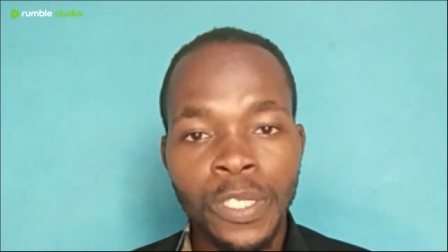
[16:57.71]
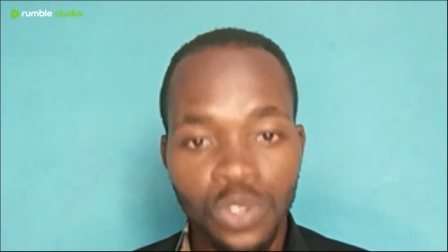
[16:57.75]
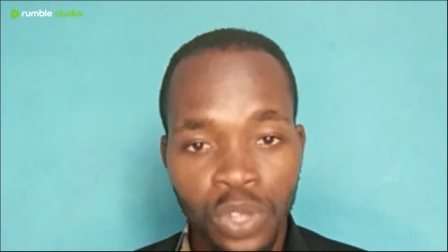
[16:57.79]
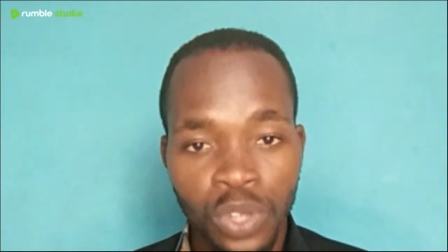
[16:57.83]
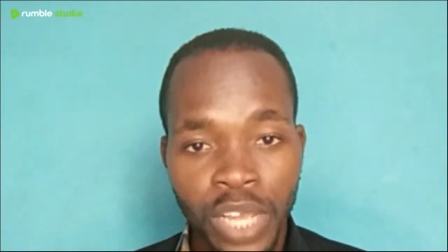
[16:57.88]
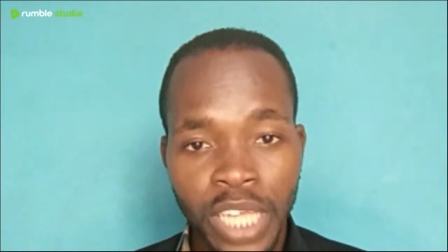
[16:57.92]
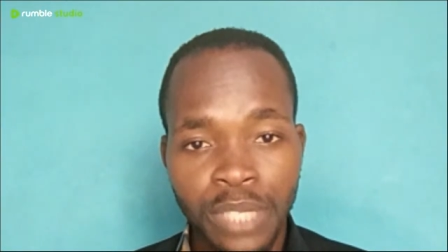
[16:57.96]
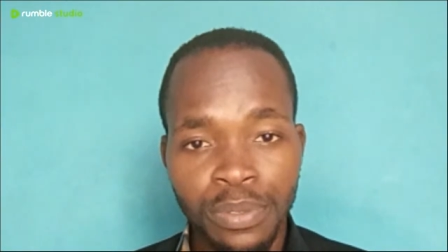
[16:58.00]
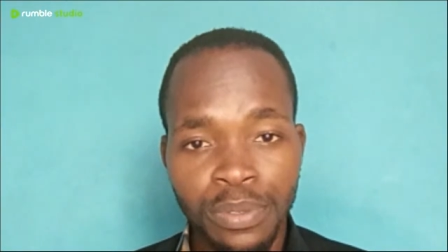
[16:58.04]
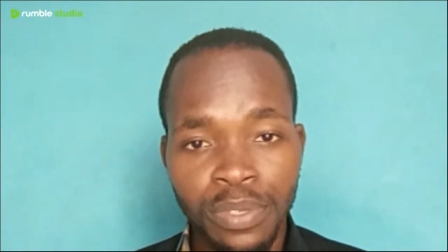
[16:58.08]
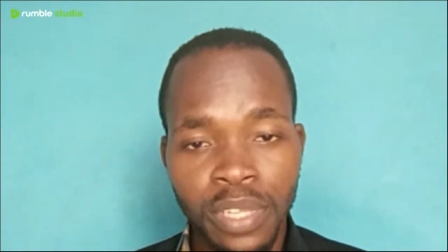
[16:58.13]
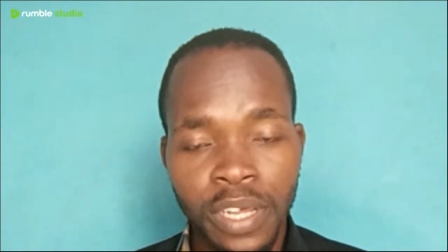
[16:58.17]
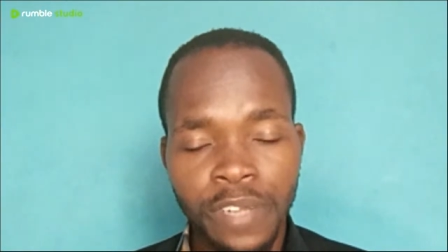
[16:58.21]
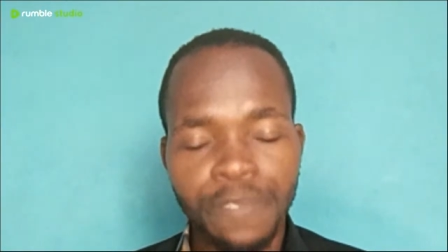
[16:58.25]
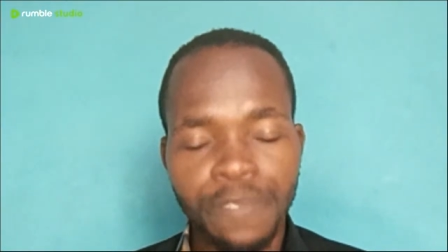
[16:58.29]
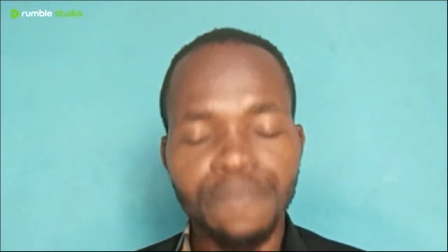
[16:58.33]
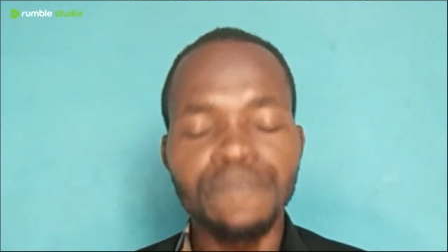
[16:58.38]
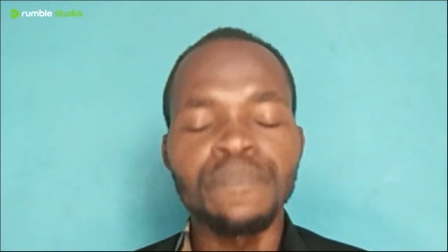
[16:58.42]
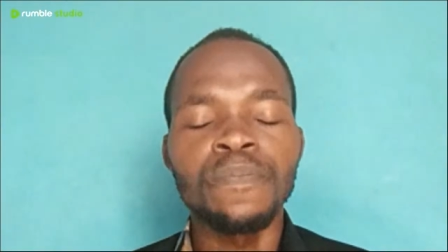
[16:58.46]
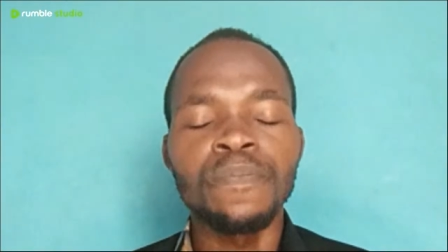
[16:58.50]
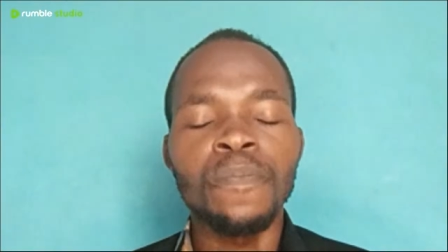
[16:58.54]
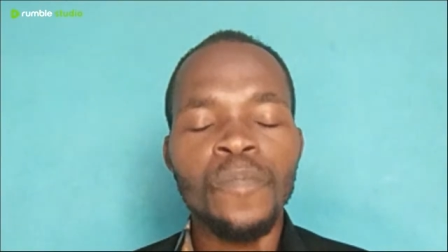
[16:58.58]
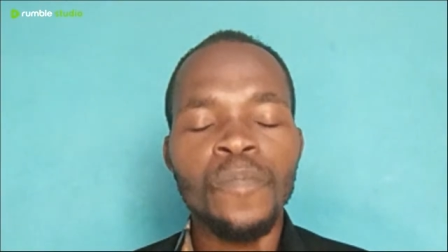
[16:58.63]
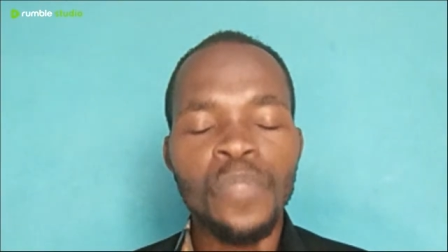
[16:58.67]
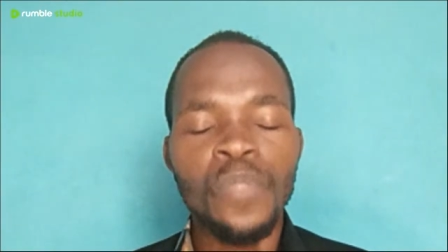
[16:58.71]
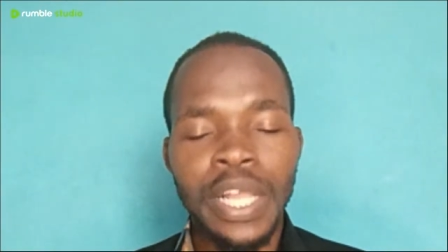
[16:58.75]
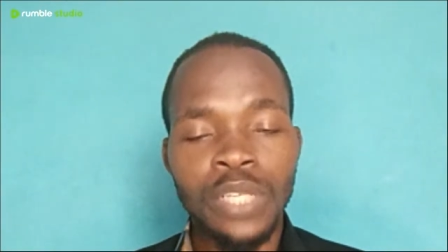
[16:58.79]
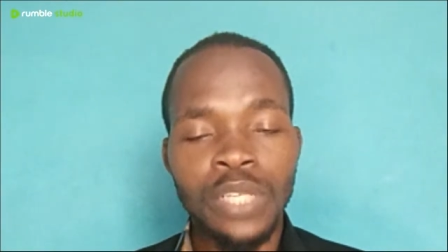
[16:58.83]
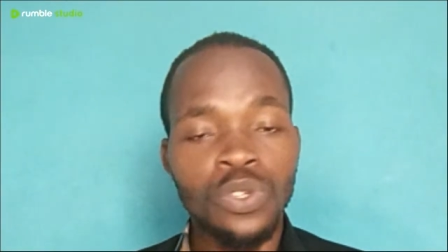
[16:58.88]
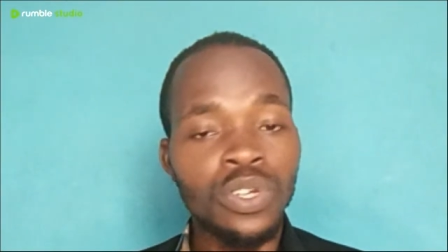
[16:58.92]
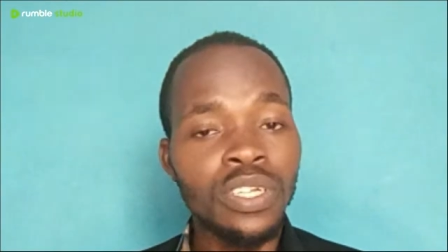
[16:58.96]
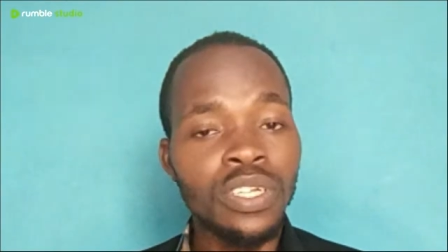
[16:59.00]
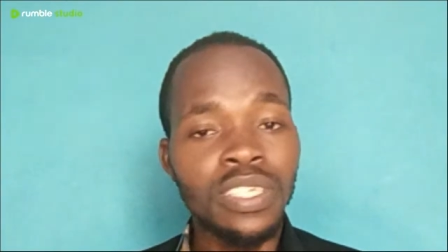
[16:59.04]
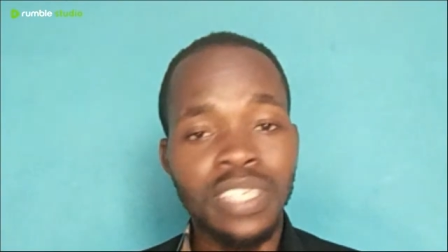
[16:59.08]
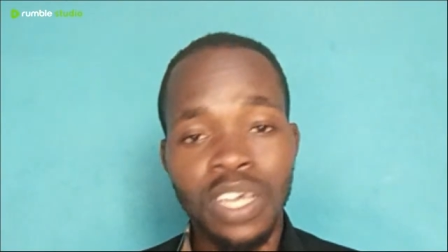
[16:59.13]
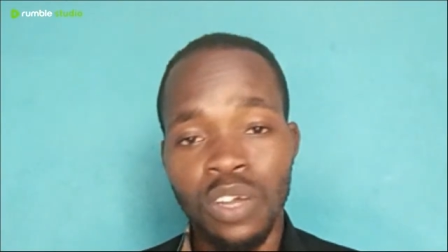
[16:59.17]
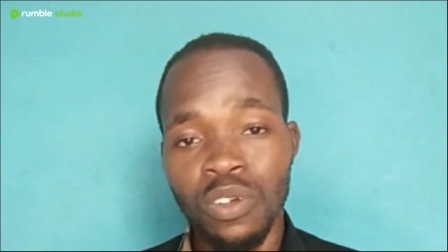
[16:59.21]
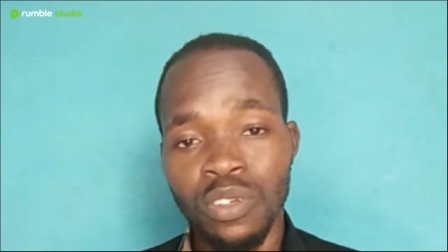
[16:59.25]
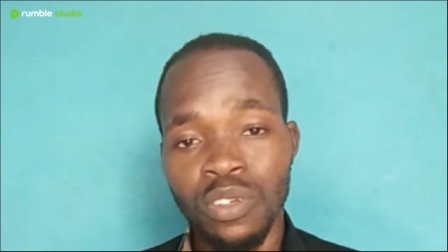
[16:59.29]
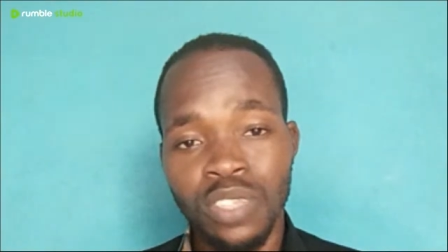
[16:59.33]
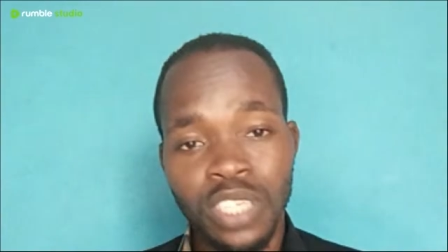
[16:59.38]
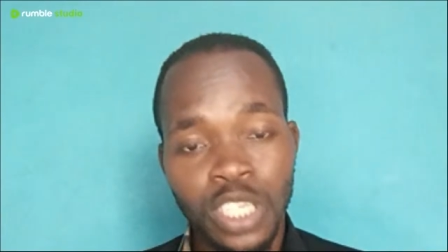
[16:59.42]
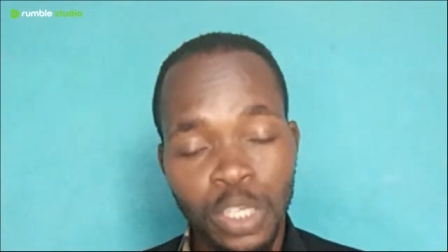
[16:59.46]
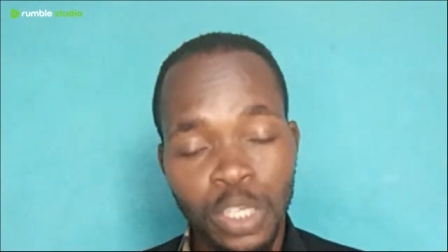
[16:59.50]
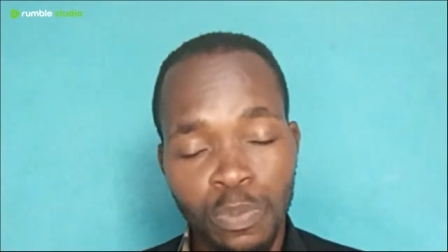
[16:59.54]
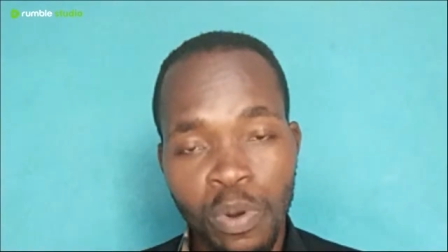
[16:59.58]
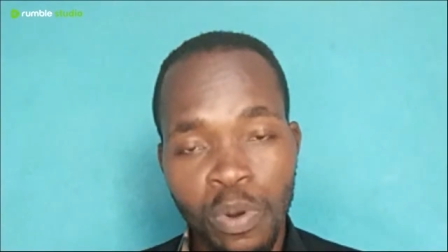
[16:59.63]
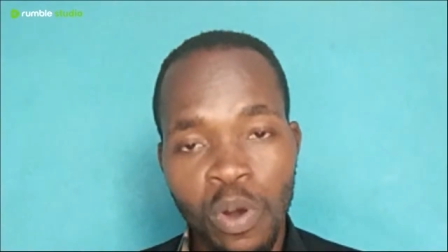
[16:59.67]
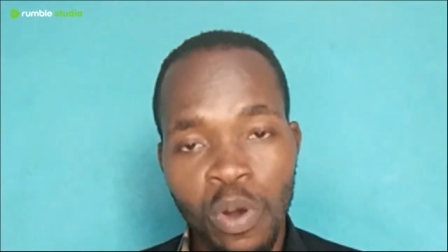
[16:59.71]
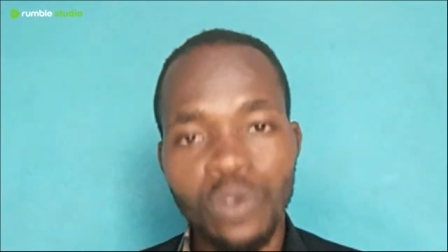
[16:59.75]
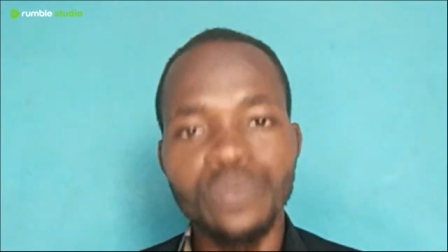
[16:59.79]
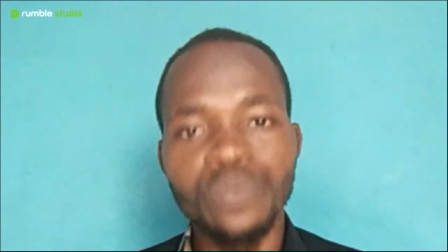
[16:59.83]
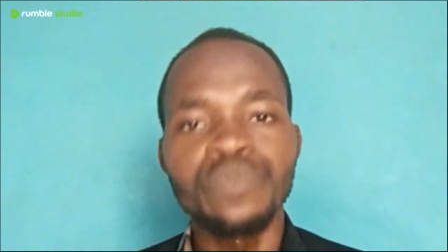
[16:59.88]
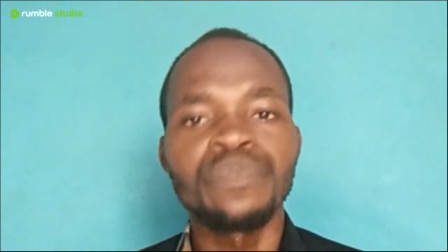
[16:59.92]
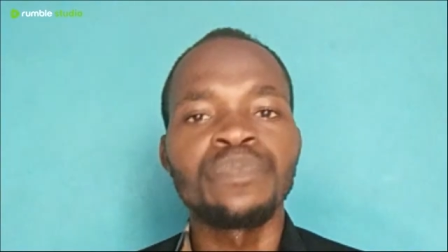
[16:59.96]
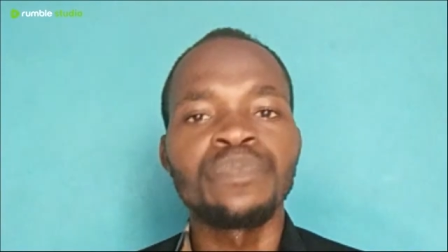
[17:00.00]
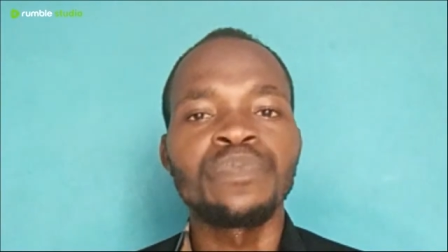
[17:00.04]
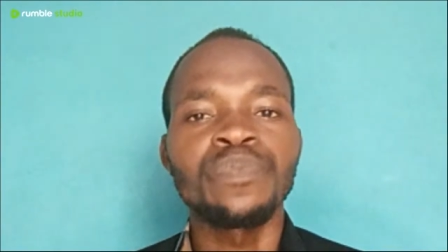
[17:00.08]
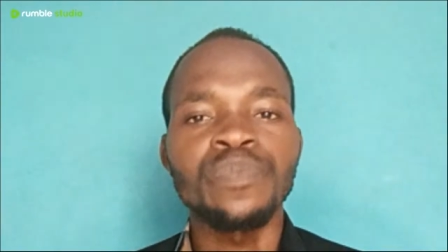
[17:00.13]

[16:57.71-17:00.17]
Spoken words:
You get me now? 20 seconds is poor.